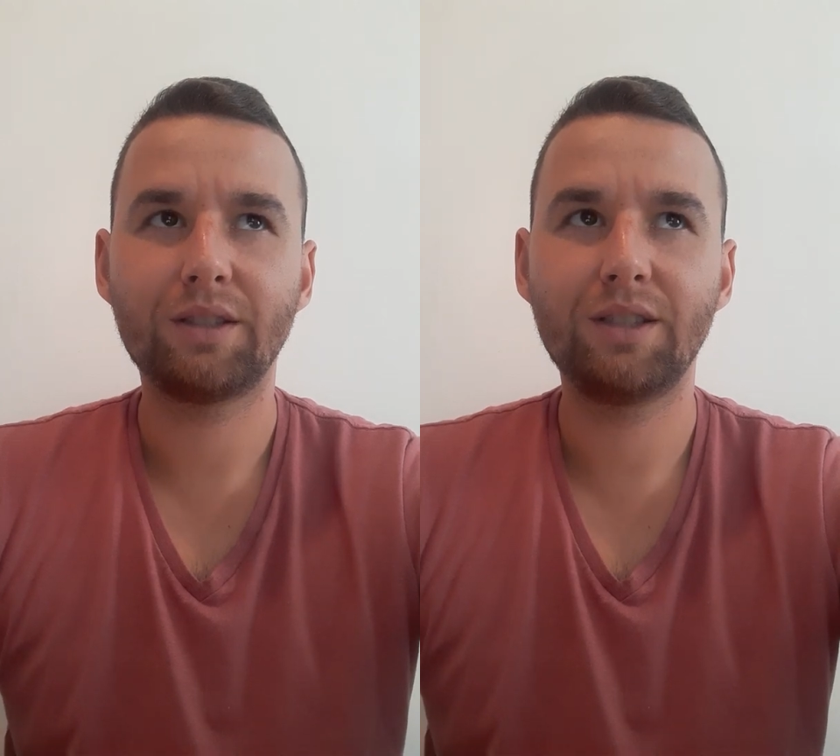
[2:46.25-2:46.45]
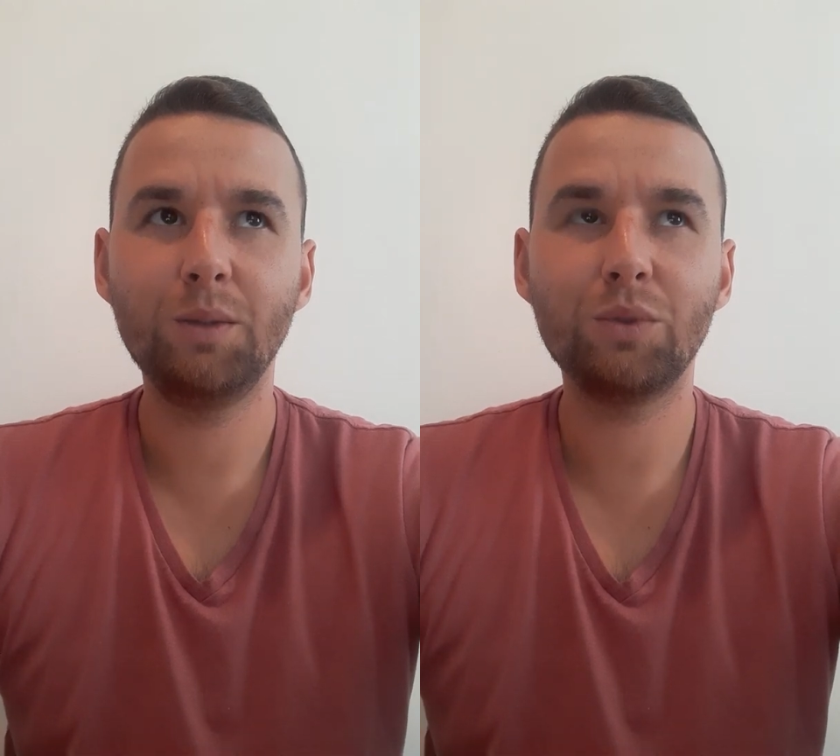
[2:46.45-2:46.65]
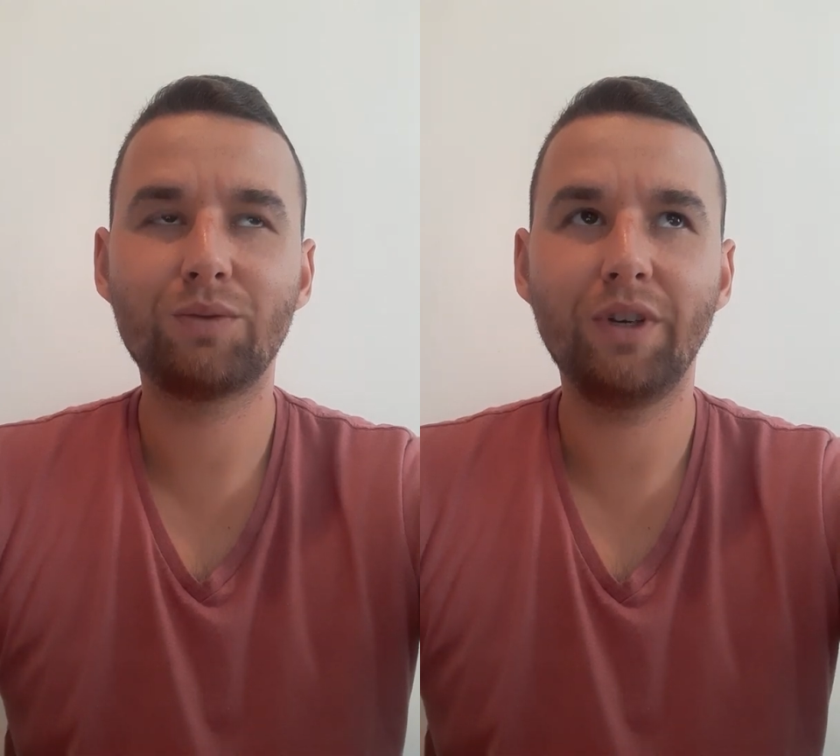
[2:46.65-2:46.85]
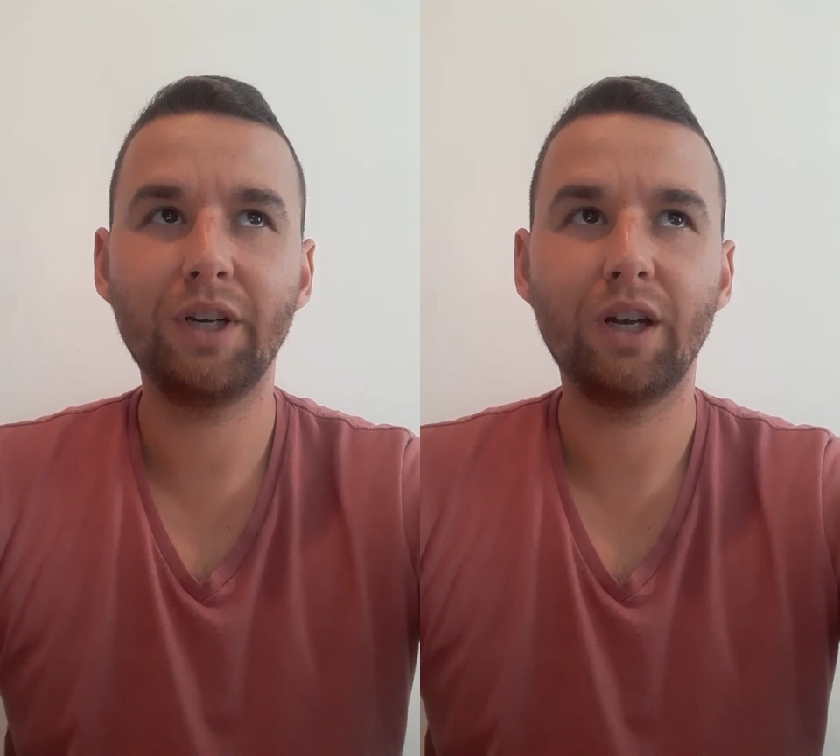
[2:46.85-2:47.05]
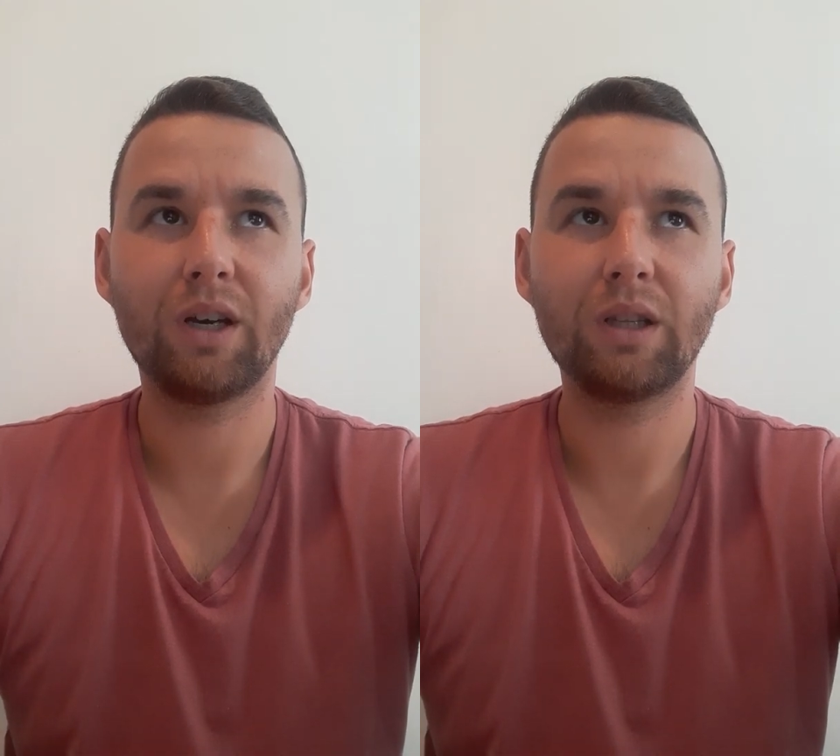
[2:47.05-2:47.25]
seems
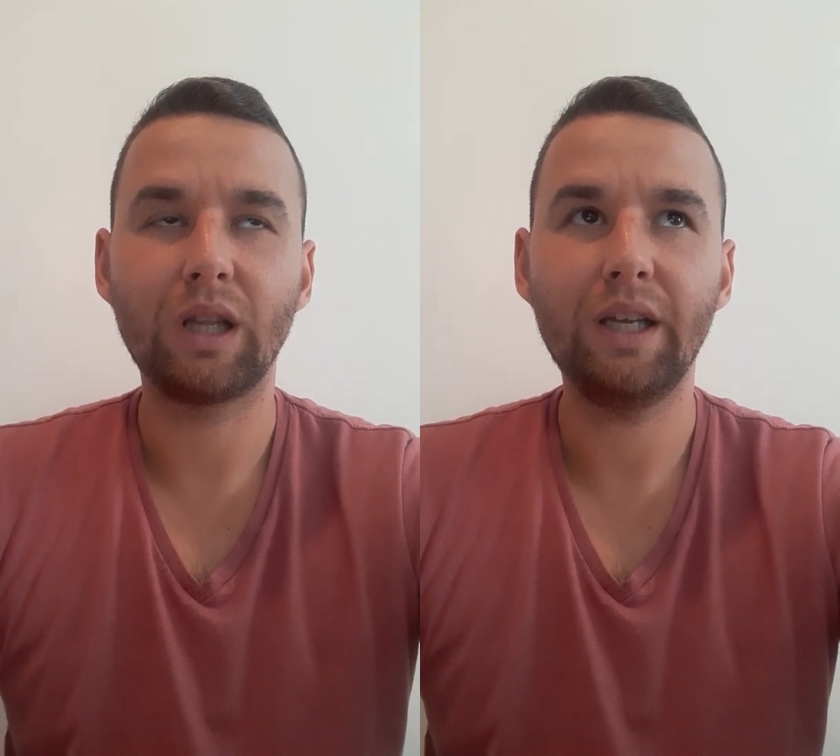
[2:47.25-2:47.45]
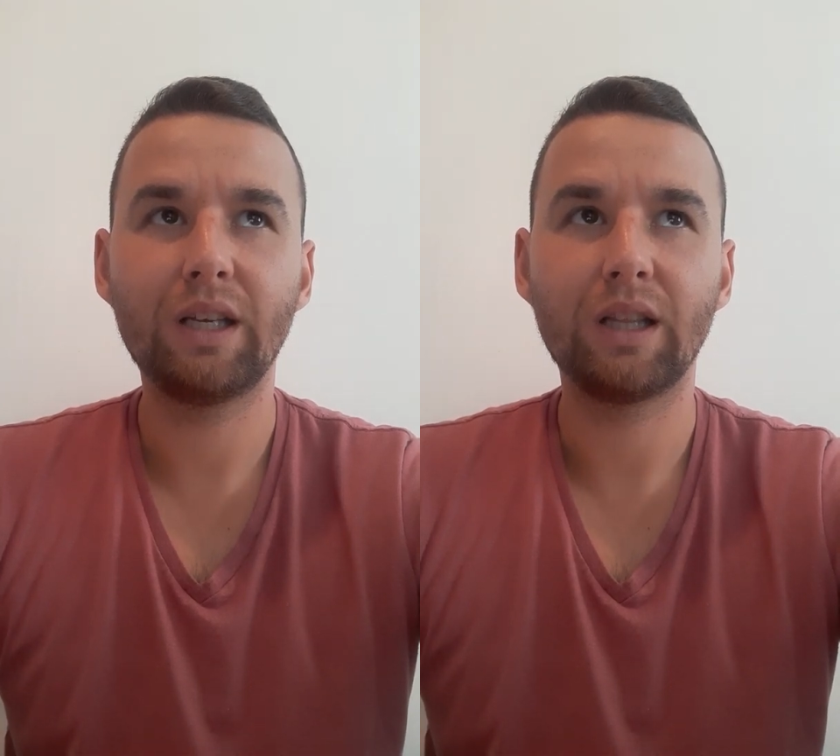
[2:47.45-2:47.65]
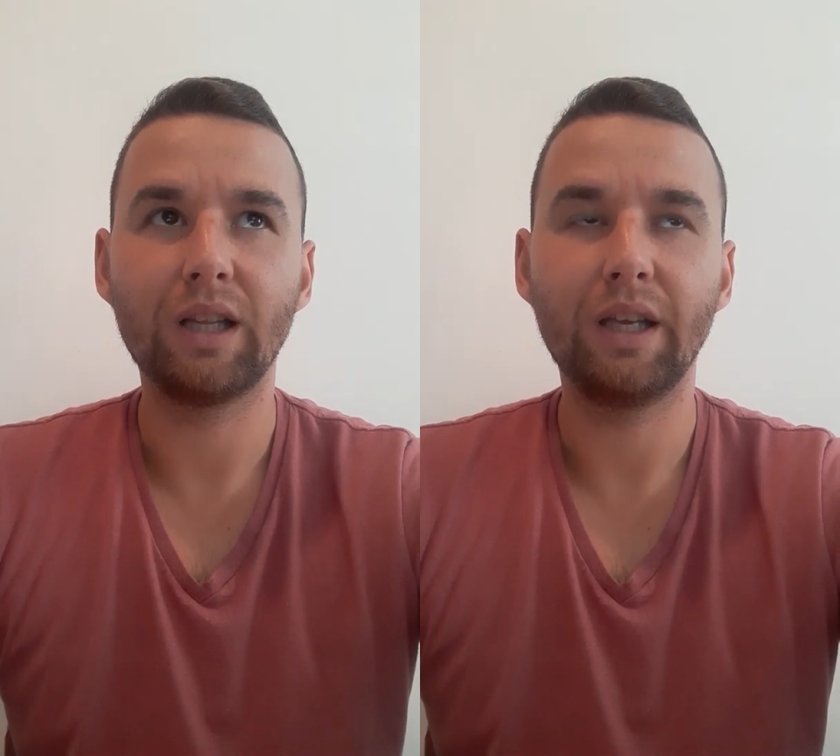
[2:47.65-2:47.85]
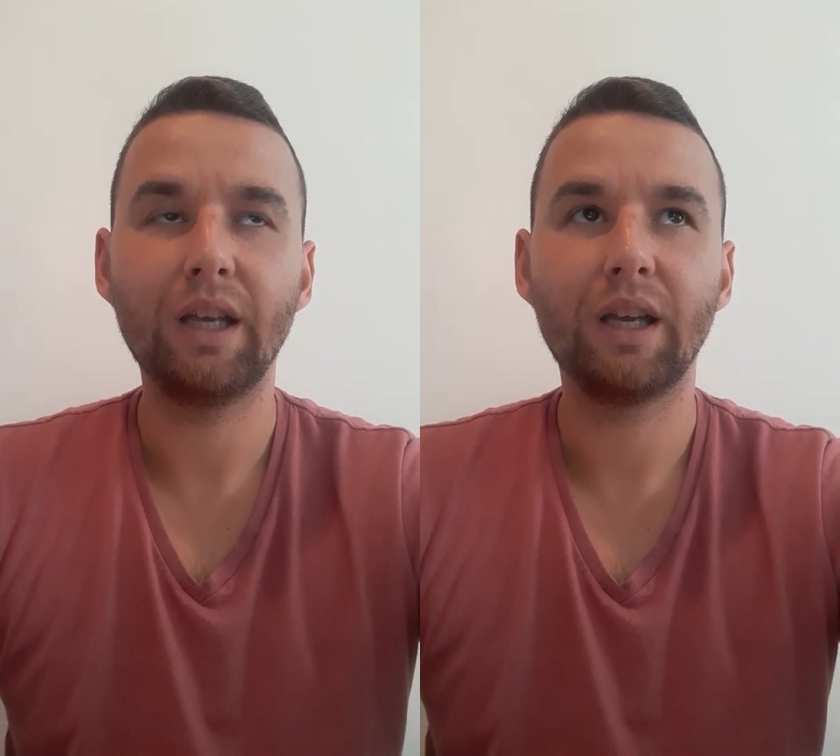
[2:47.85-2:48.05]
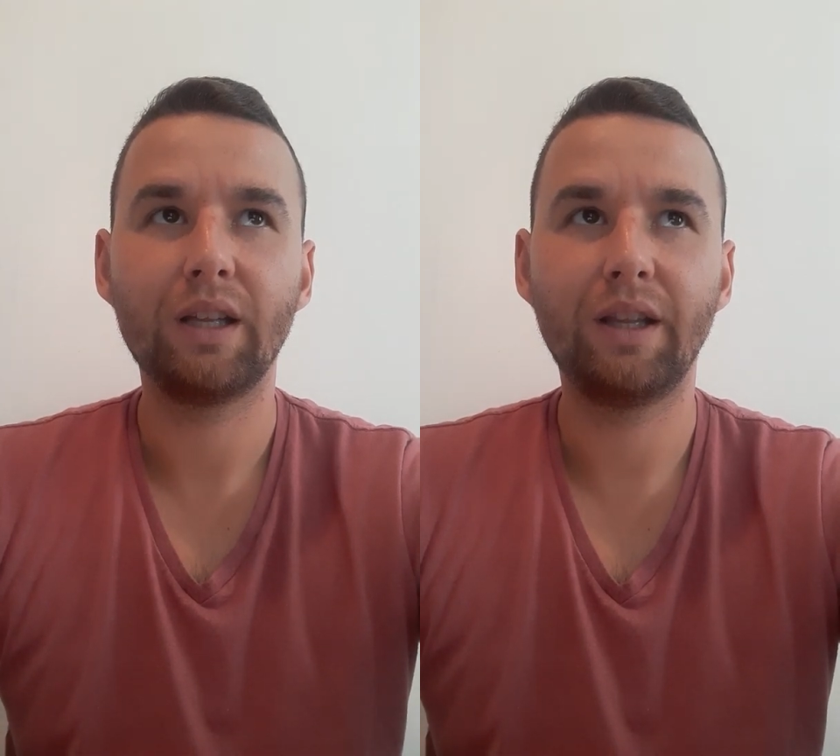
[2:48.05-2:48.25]
very
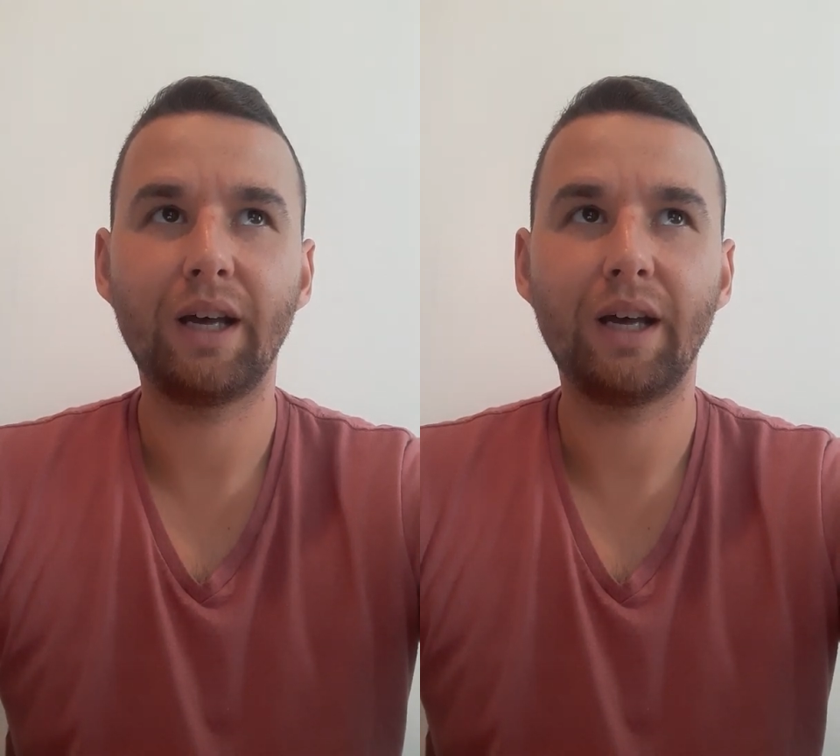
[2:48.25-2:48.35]
unlikely